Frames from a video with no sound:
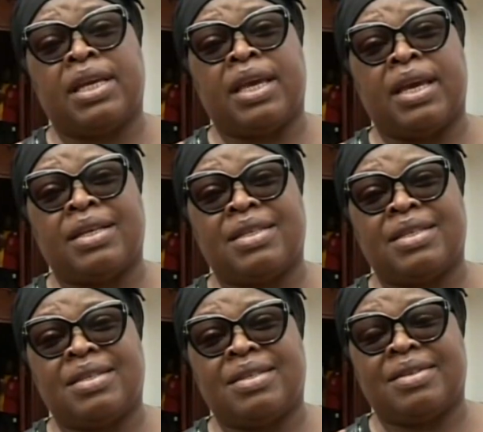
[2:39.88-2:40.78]

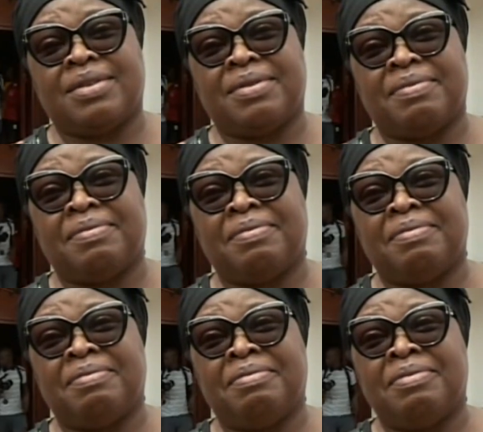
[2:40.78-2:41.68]
years,
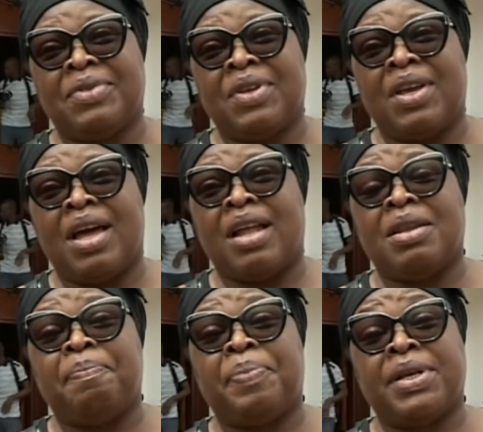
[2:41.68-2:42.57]
and the
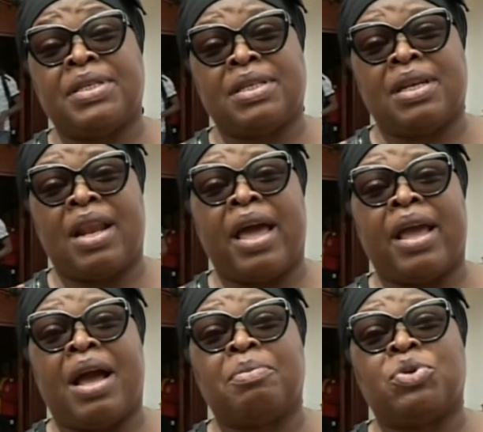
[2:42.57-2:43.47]
person I
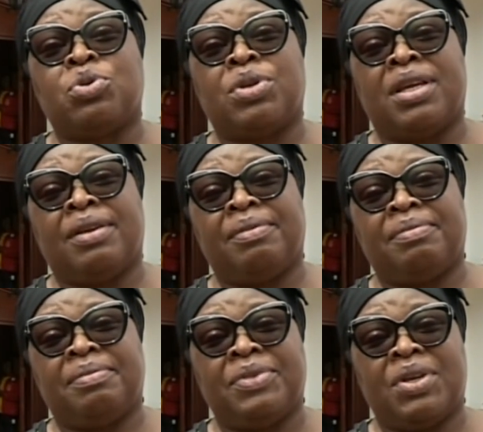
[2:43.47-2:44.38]
am today,
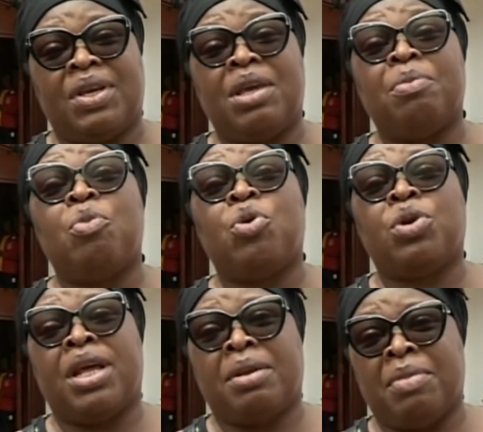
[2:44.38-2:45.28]
he
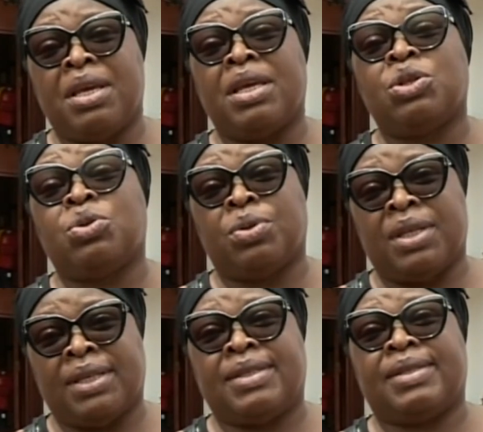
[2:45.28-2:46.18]
molded me into
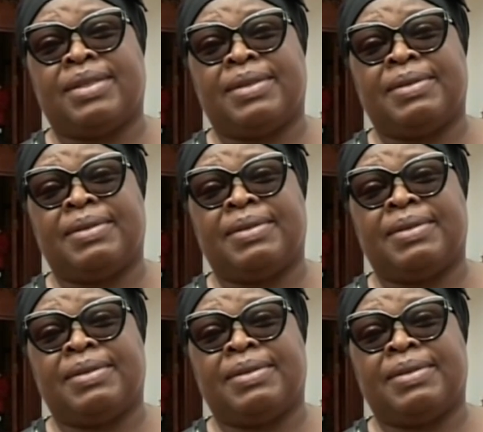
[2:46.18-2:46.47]
this.